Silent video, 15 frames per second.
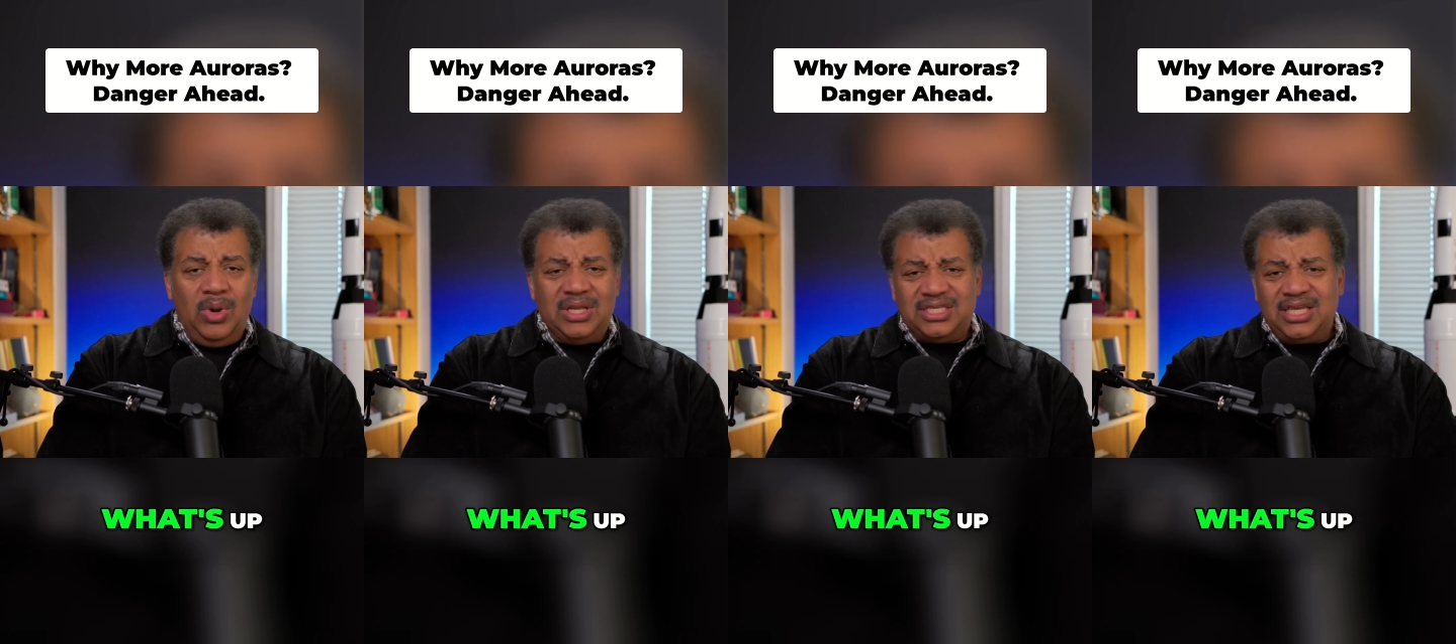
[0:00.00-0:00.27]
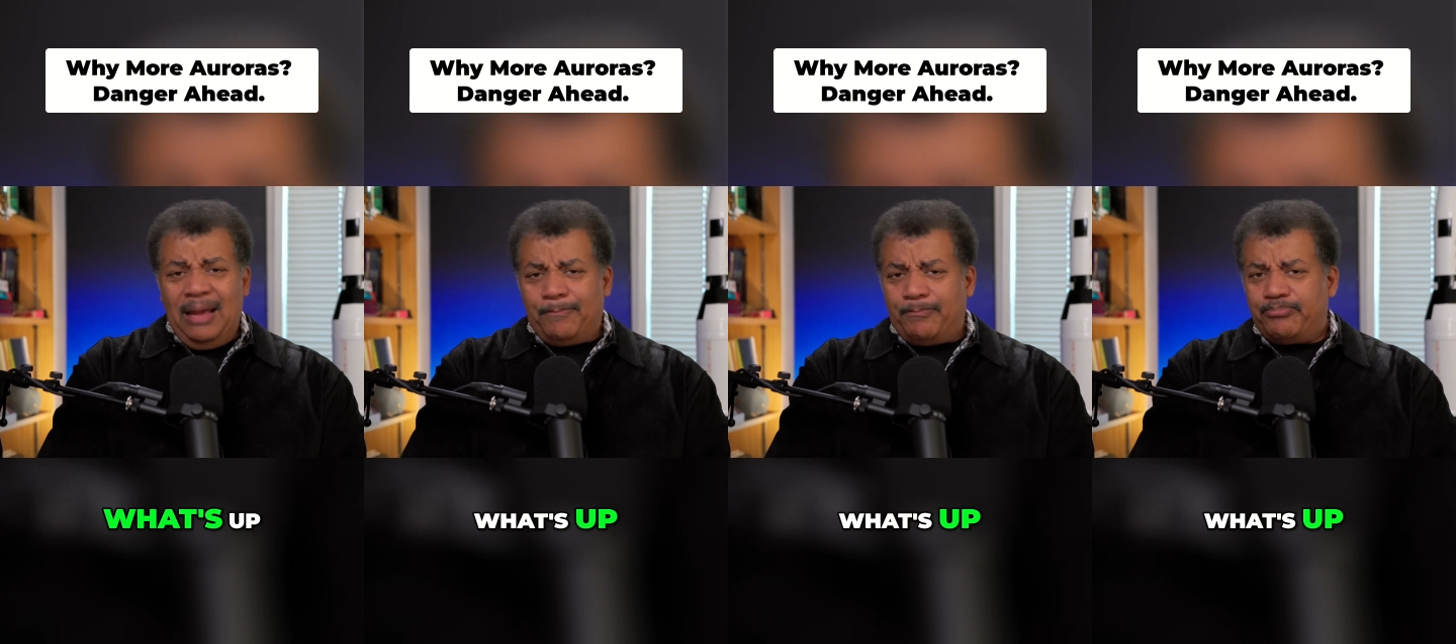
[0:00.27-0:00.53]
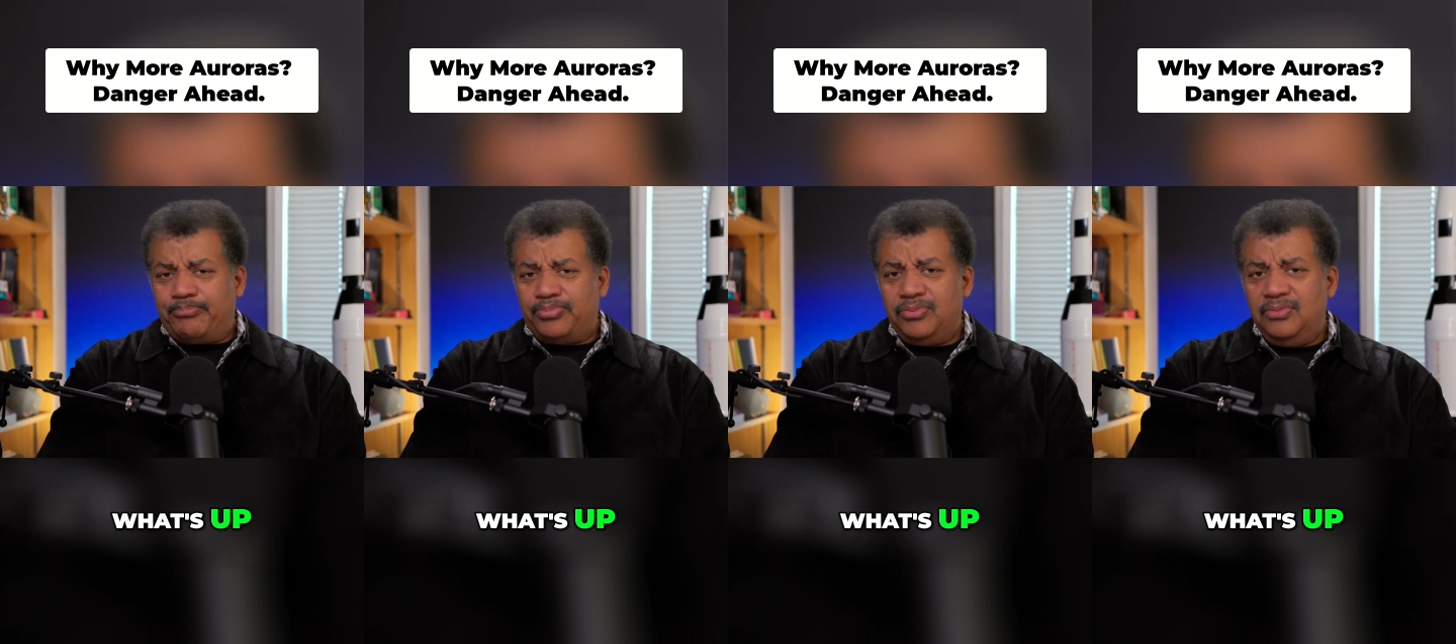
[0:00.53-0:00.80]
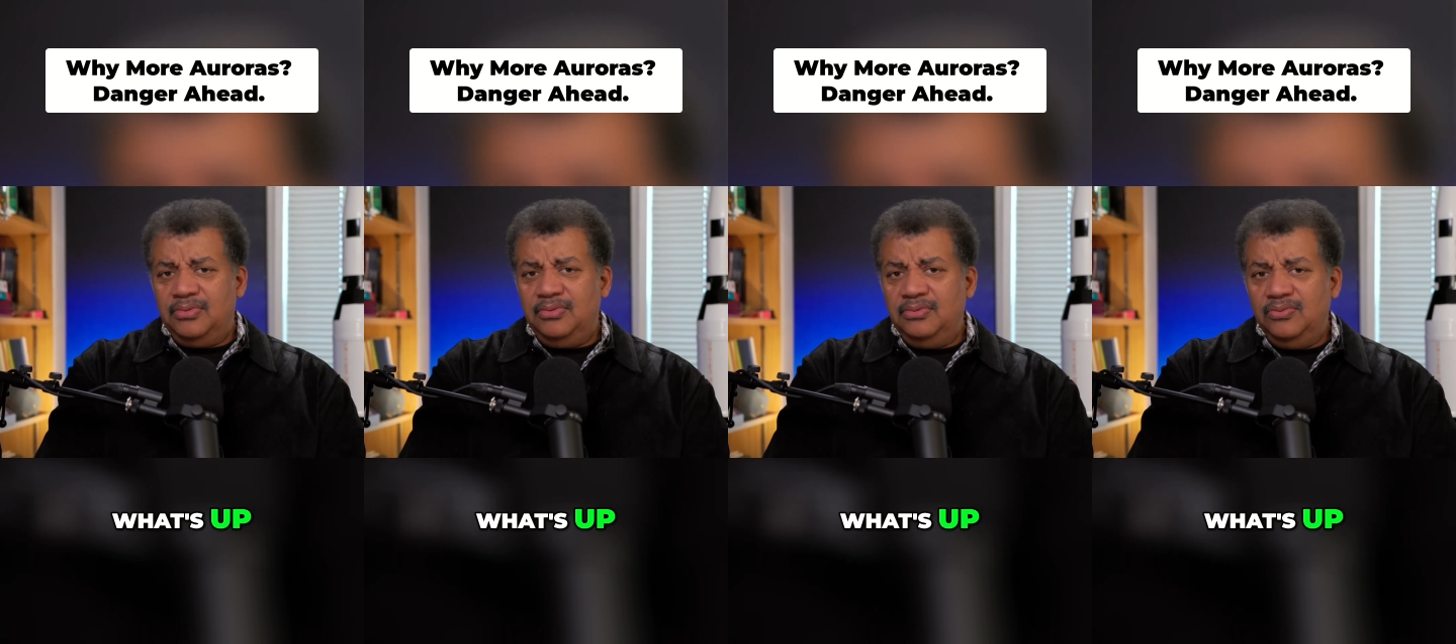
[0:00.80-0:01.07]
What's up
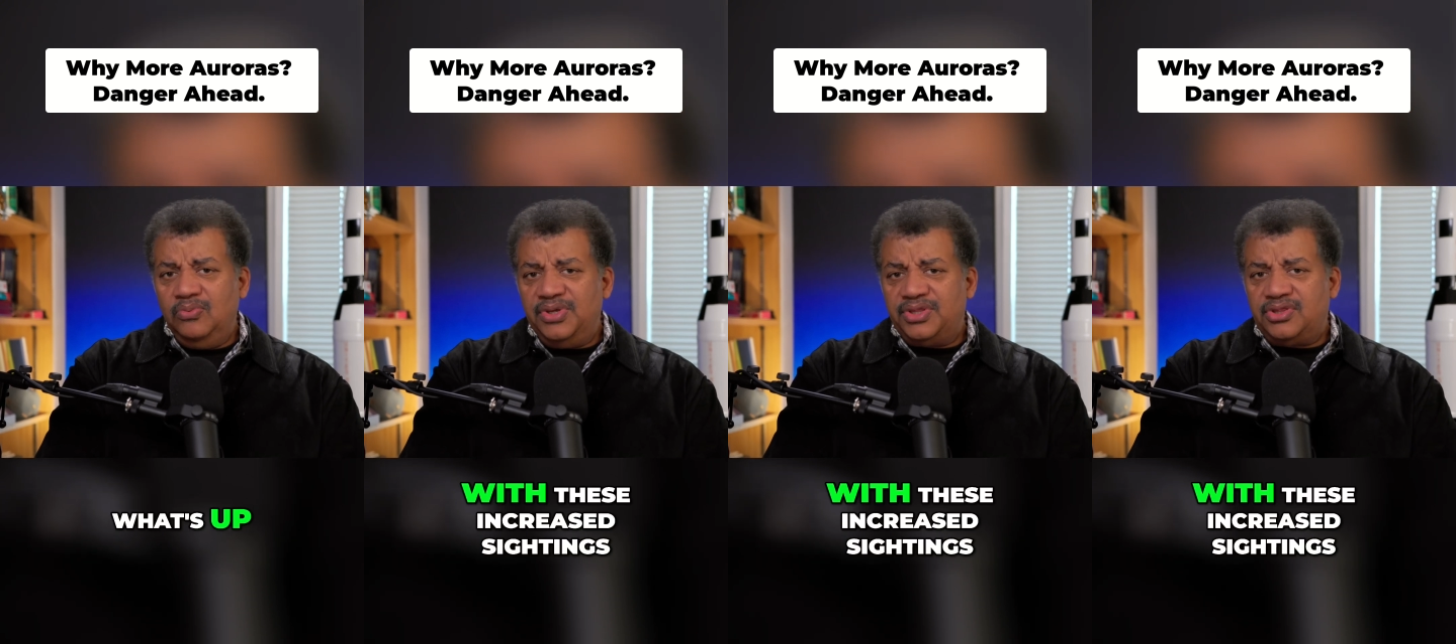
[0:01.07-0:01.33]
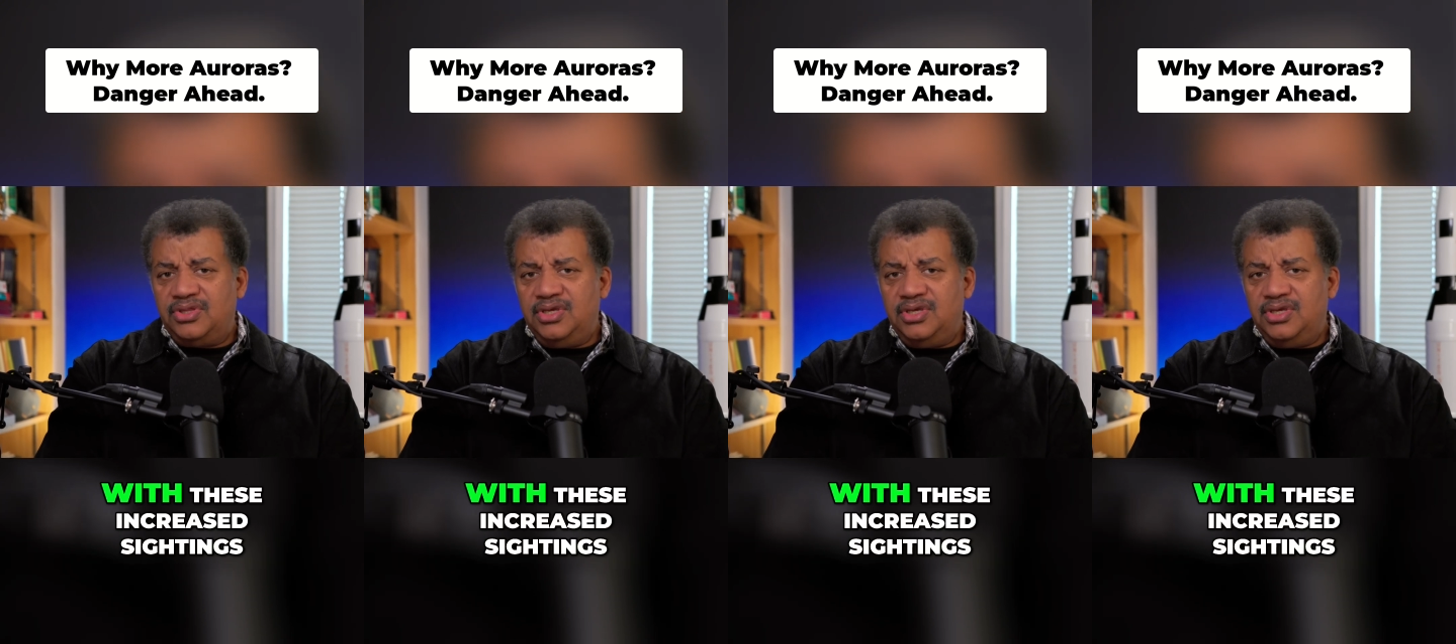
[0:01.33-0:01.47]
with